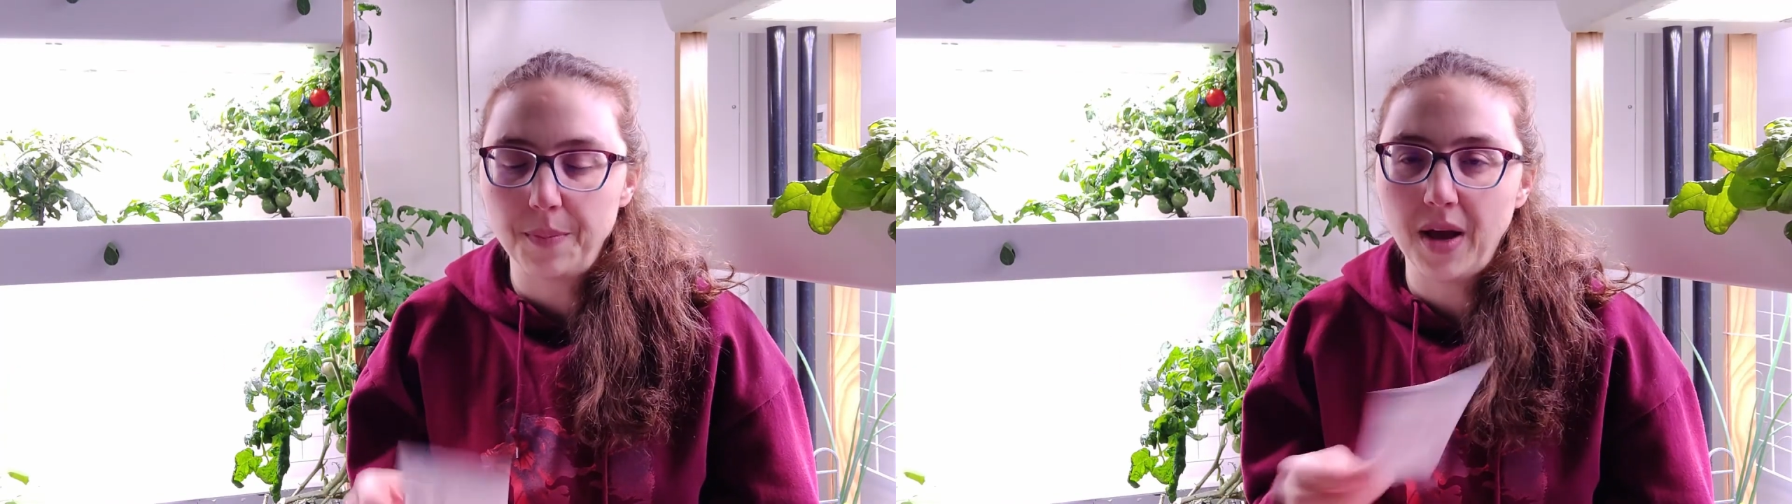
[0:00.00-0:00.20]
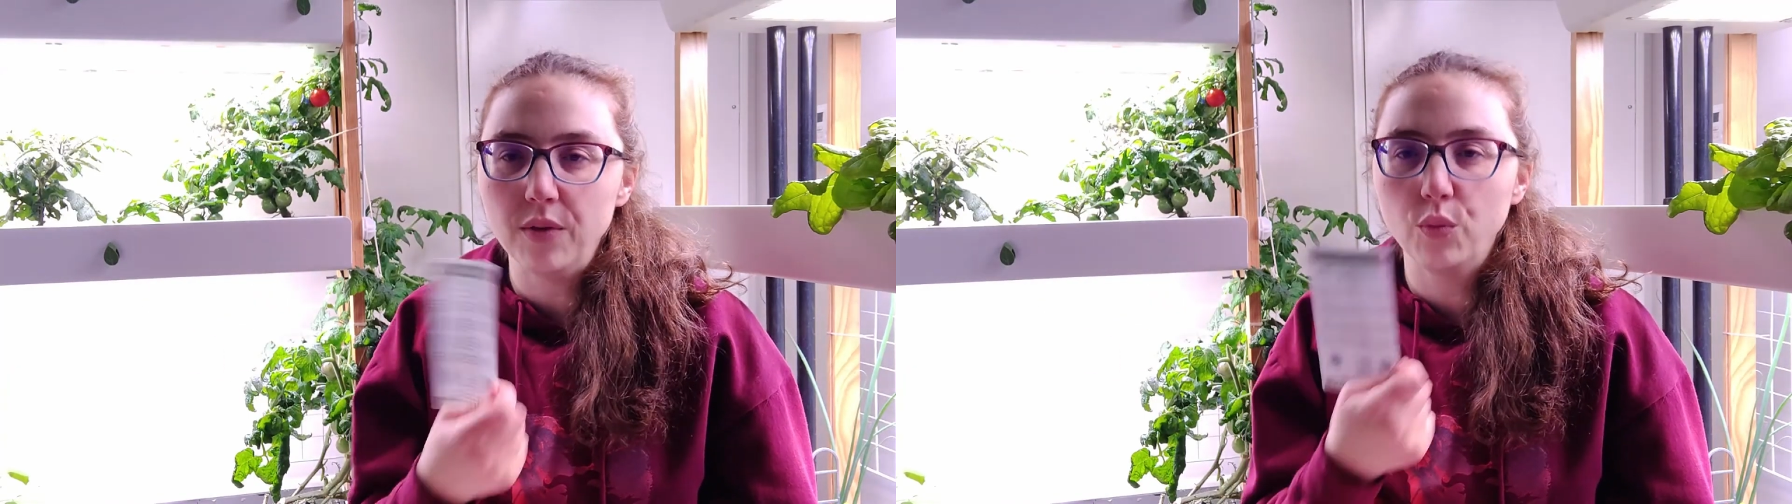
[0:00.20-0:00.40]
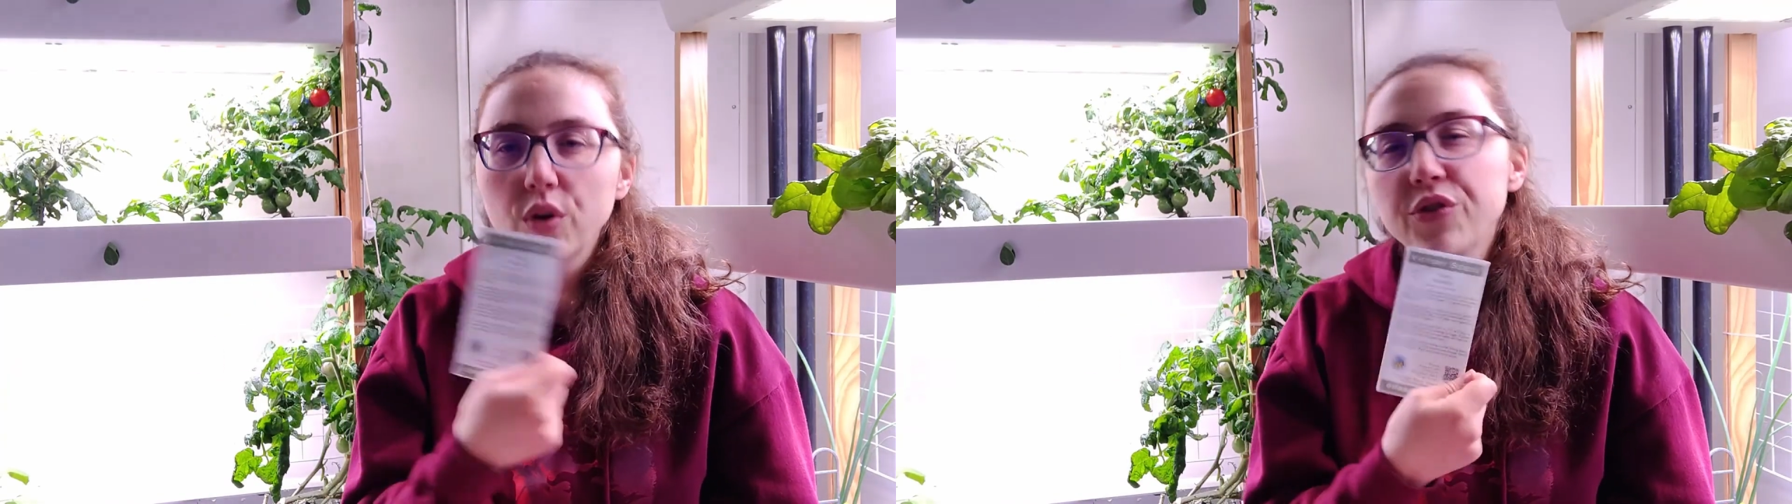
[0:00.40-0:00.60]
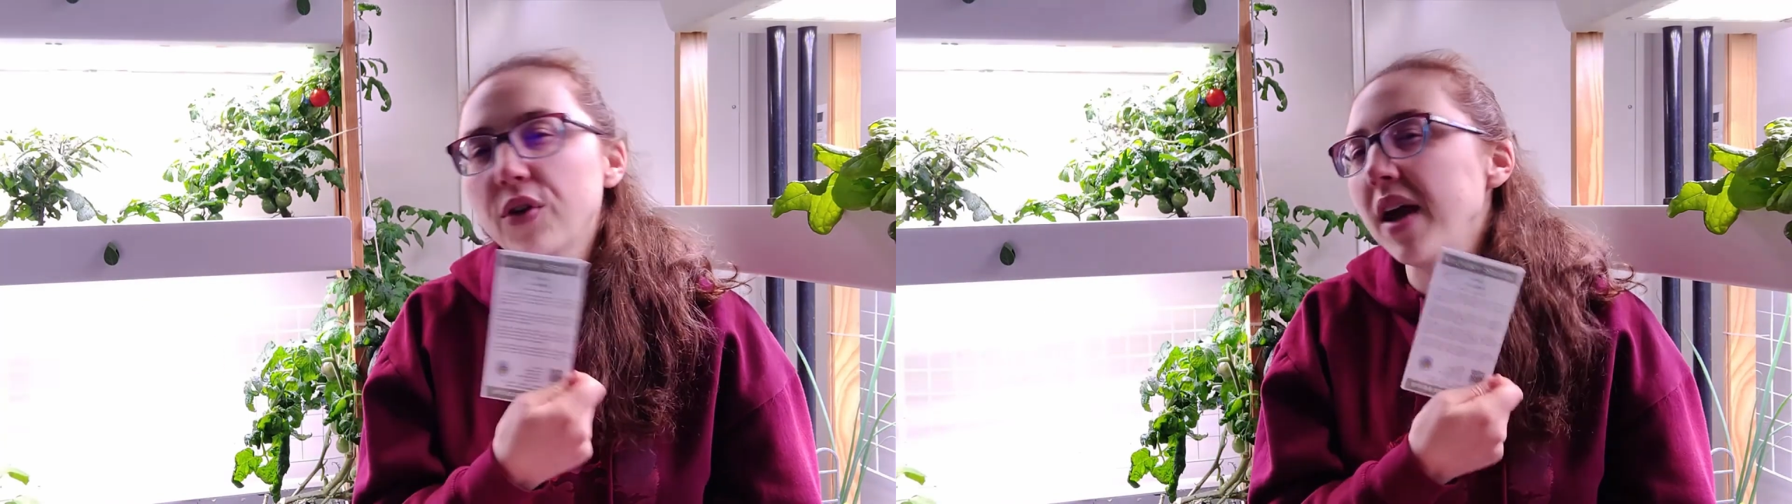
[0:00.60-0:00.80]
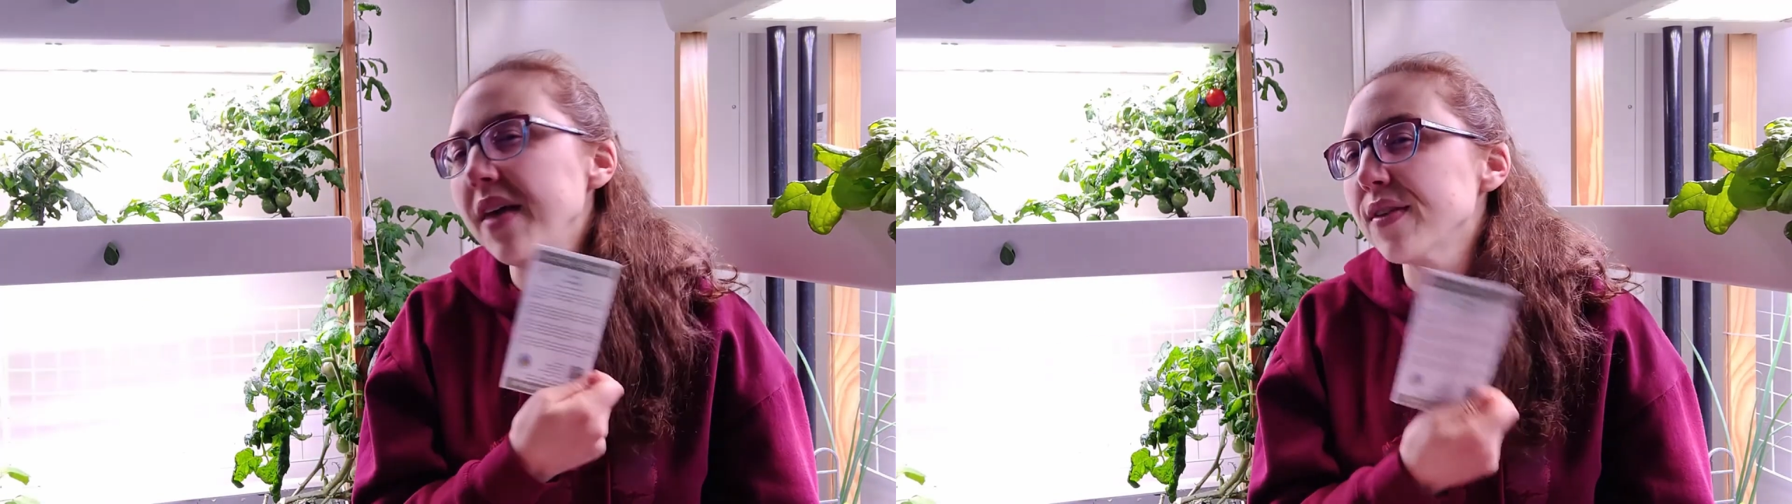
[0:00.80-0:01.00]
but we'll
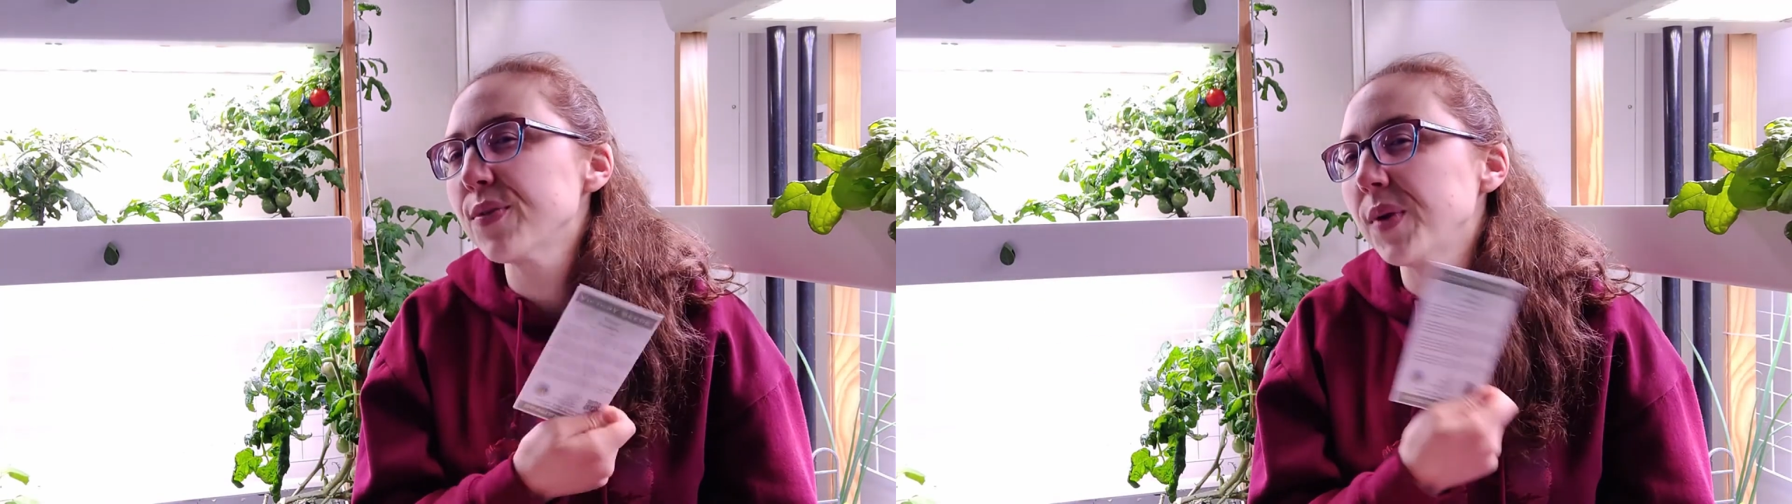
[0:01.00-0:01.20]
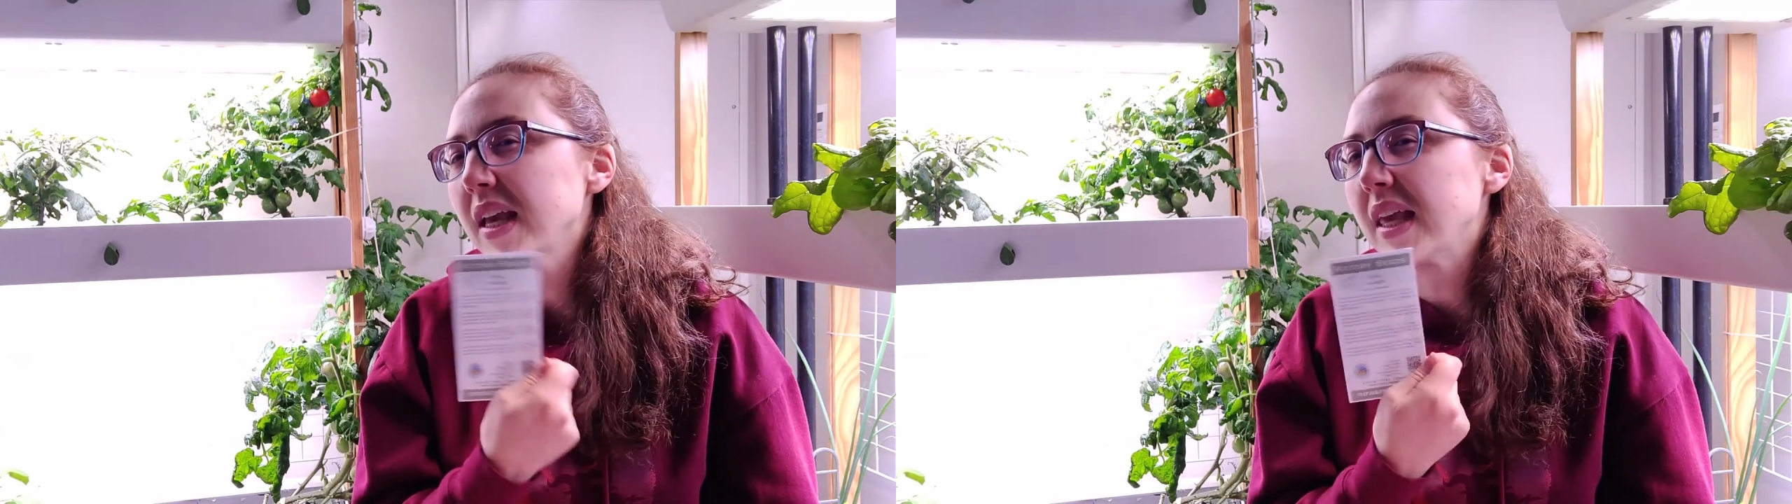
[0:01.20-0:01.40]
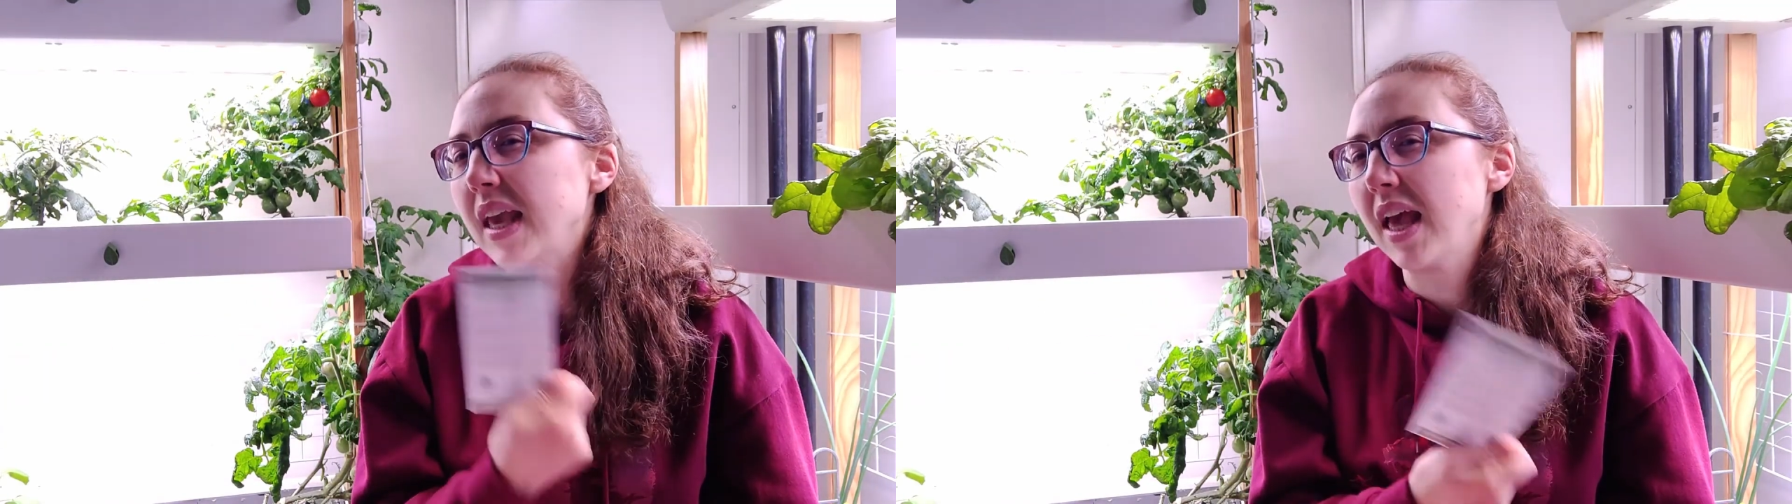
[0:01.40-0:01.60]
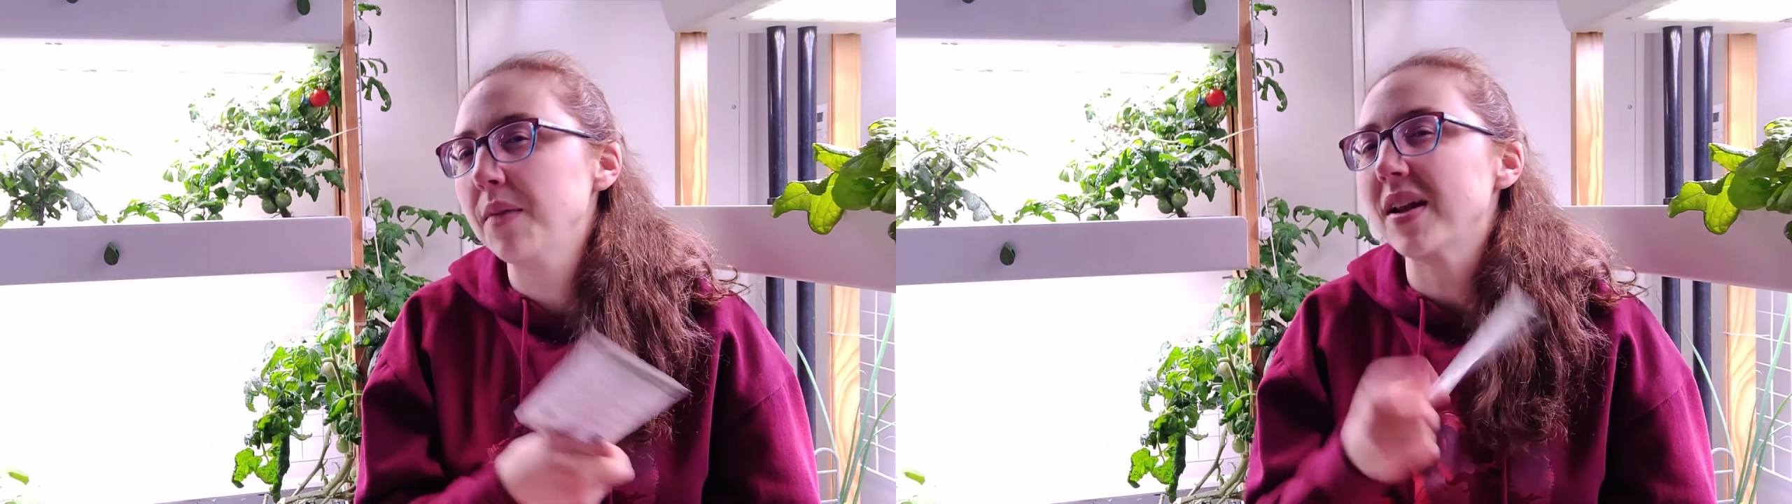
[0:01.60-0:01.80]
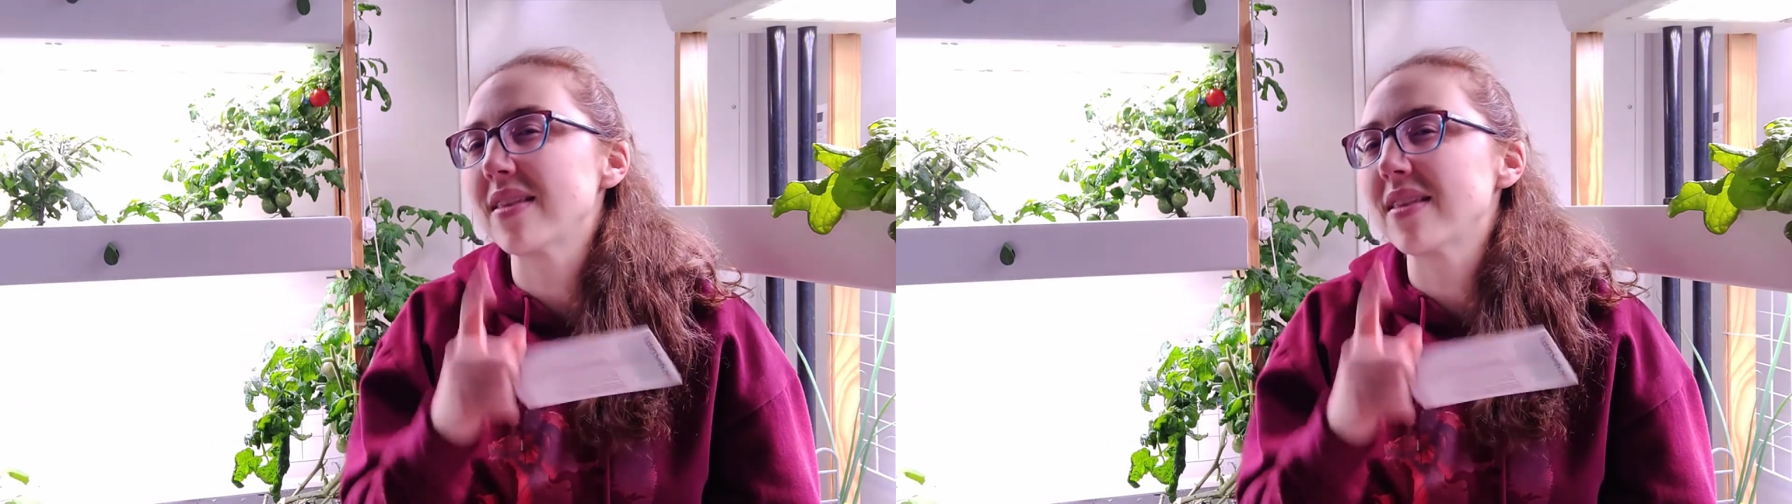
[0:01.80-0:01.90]
try this one again,